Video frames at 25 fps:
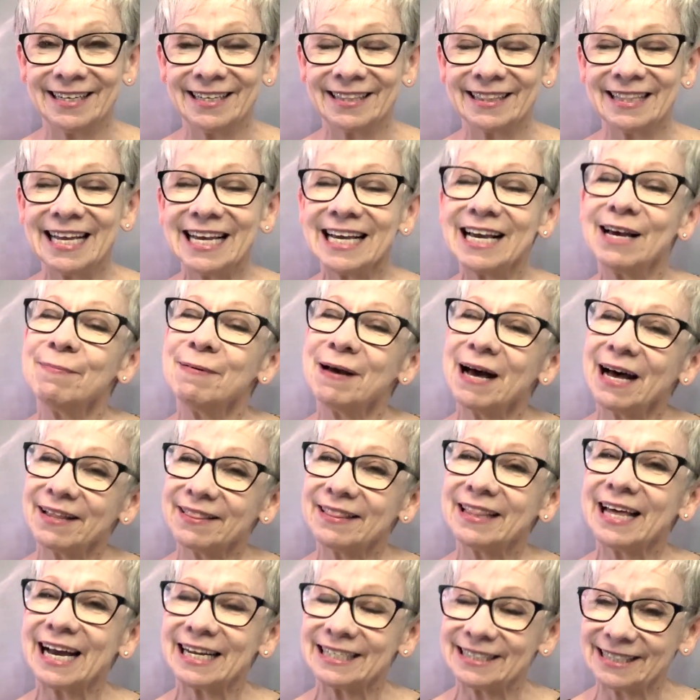Think
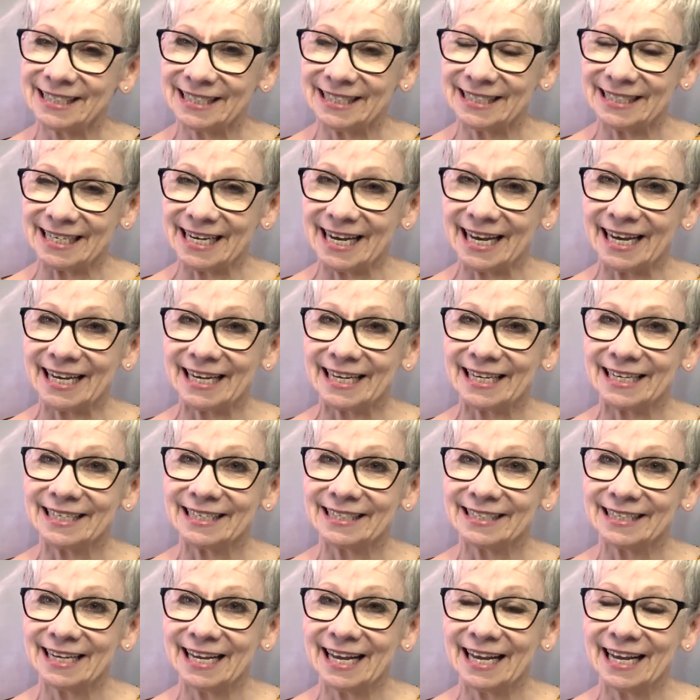about that today.
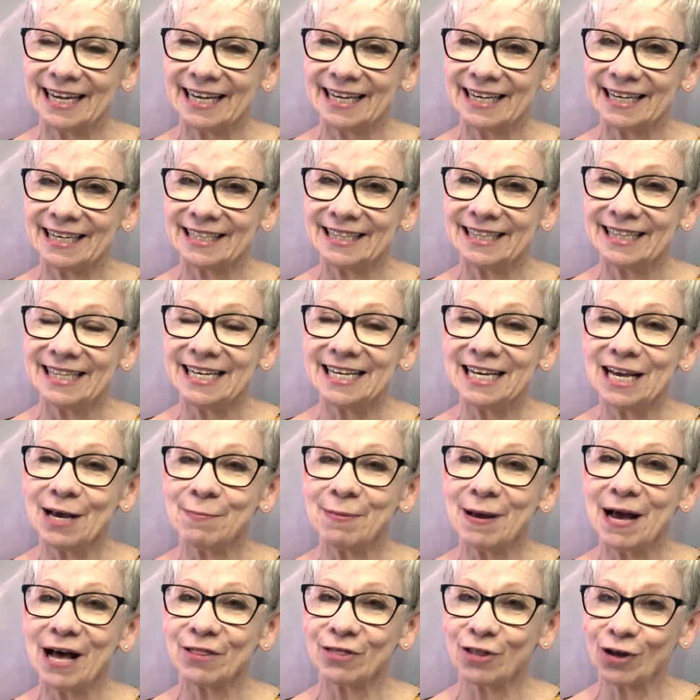And think
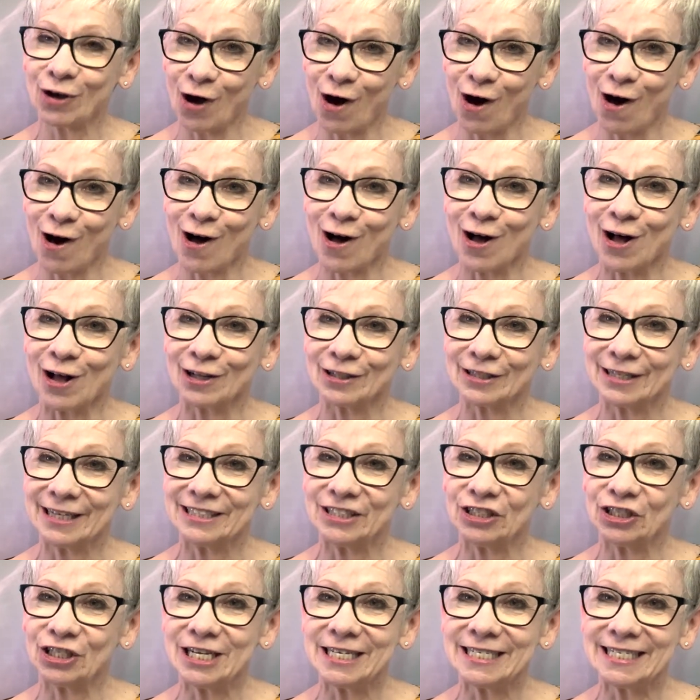about the call
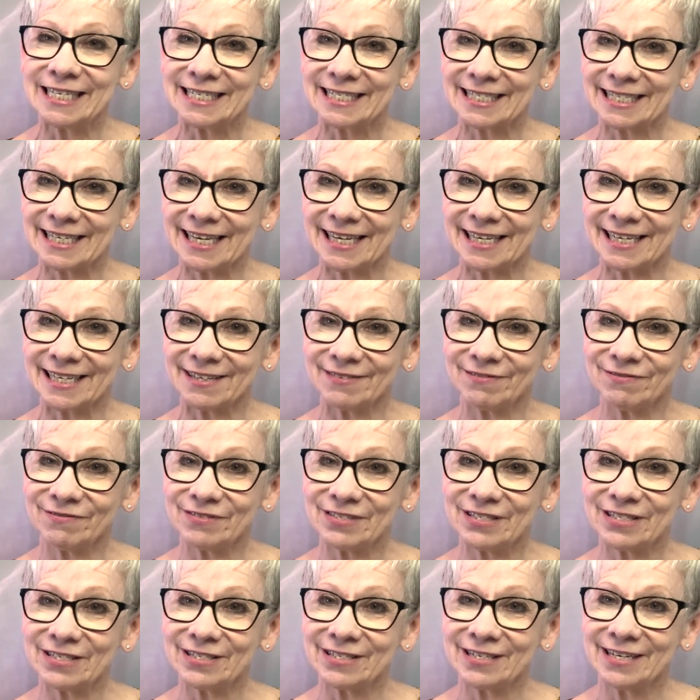that Jesus
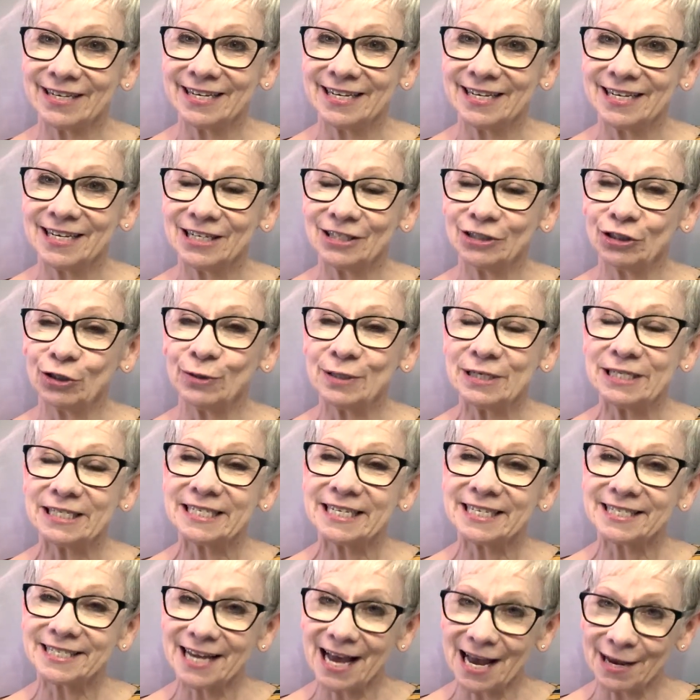gives to his
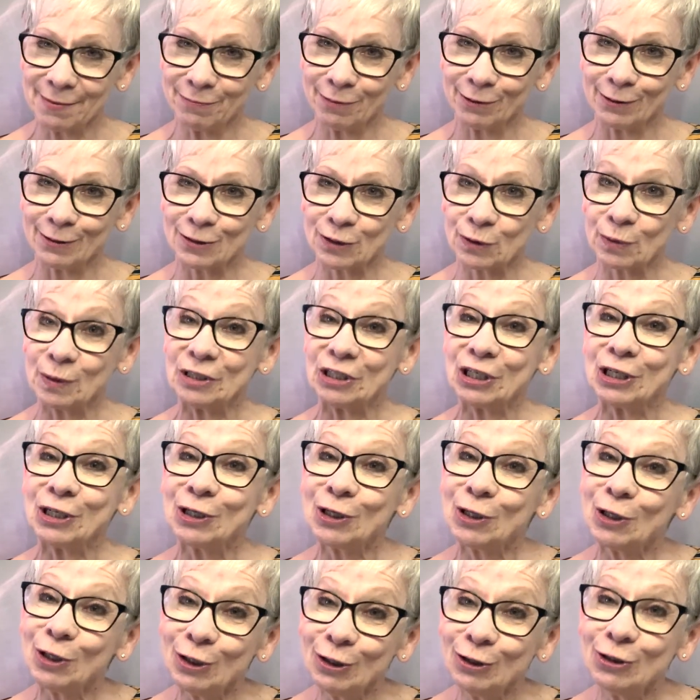disciples, which
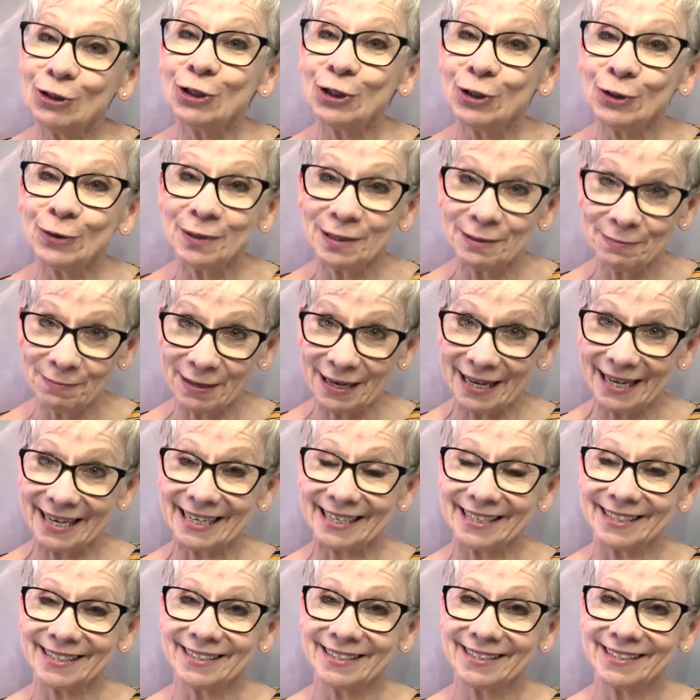includes you and me,
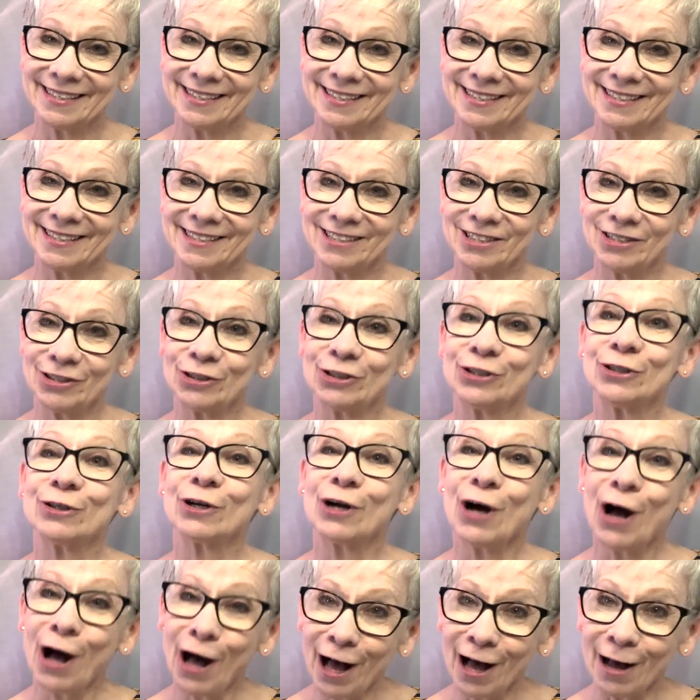to
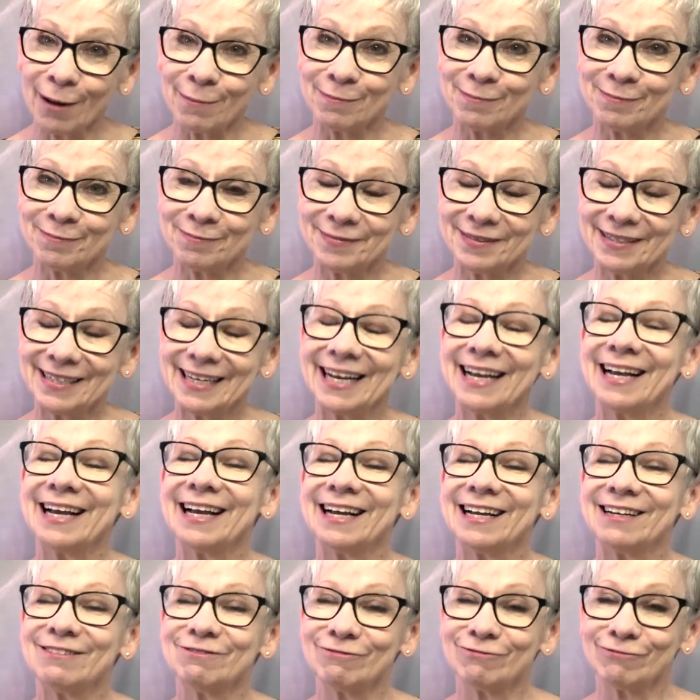come
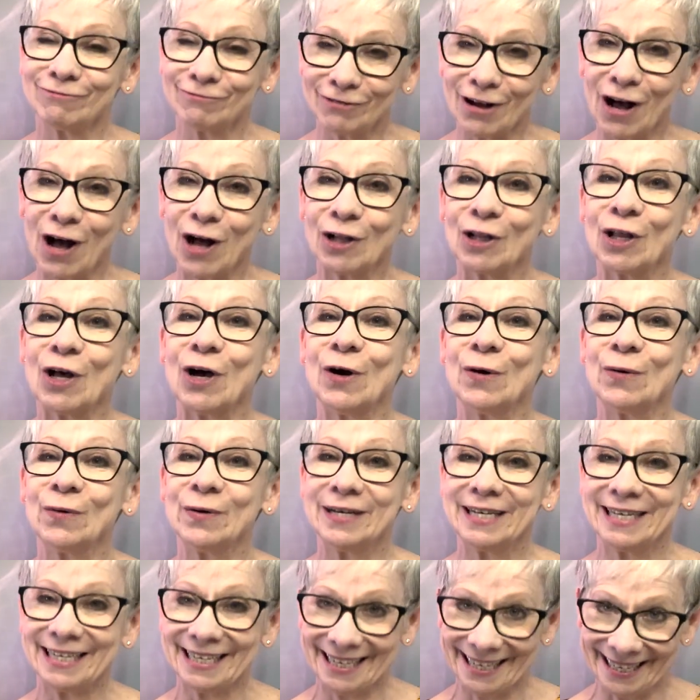and follow
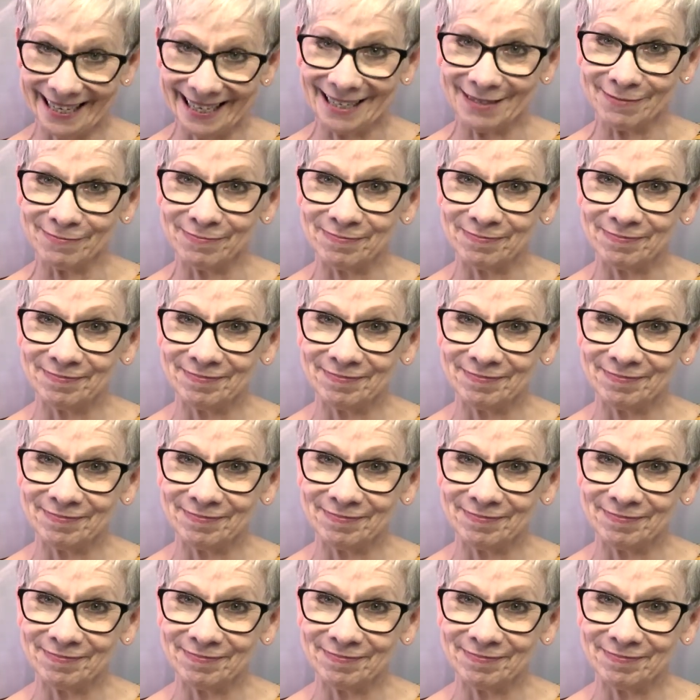him.